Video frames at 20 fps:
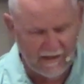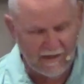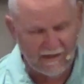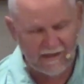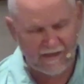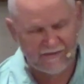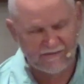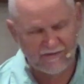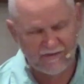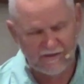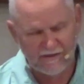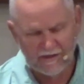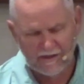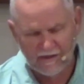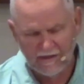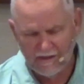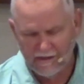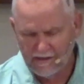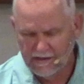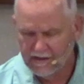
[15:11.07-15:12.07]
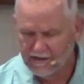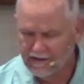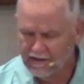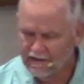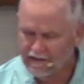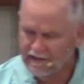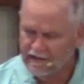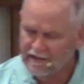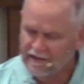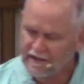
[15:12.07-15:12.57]
And as he
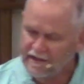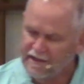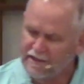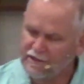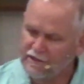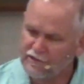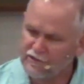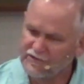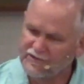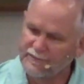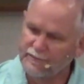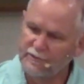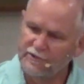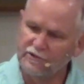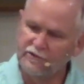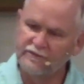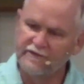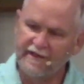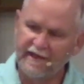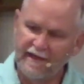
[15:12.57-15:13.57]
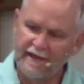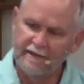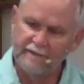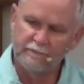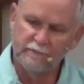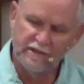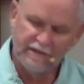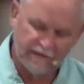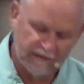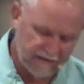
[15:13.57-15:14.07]
hears
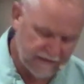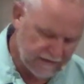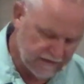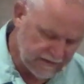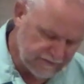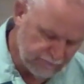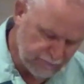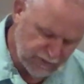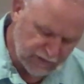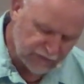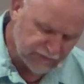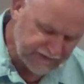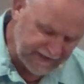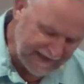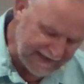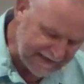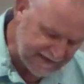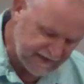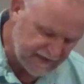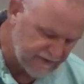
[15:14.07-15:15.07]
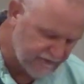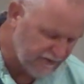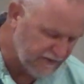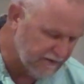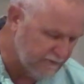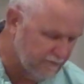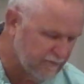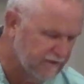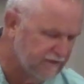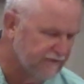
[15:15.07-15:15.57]
Bildad, Bildad give
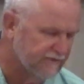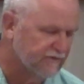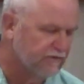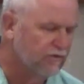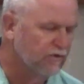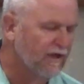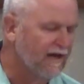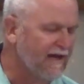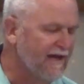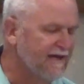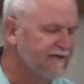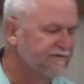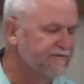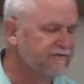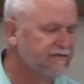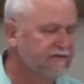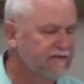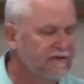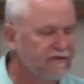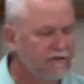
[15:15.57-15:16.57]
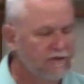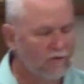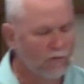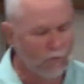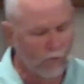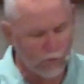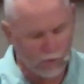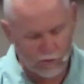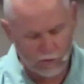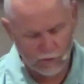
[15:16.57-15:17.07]
him his last
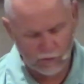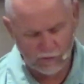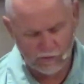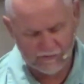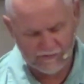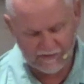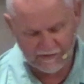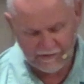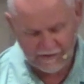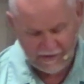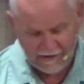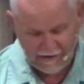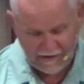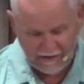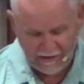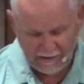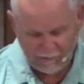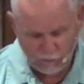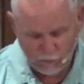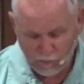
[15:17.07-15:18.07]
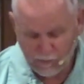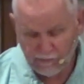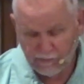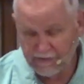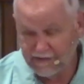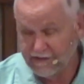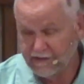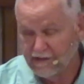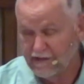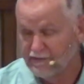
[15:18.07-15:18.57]
words, and, and
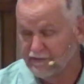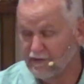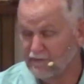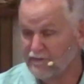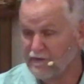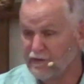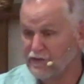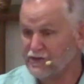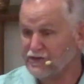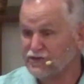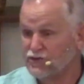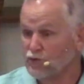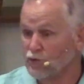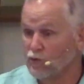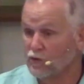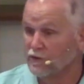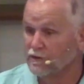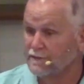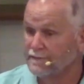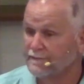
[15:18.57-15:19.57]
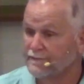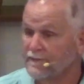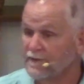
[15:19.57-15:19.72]
really, they're very short.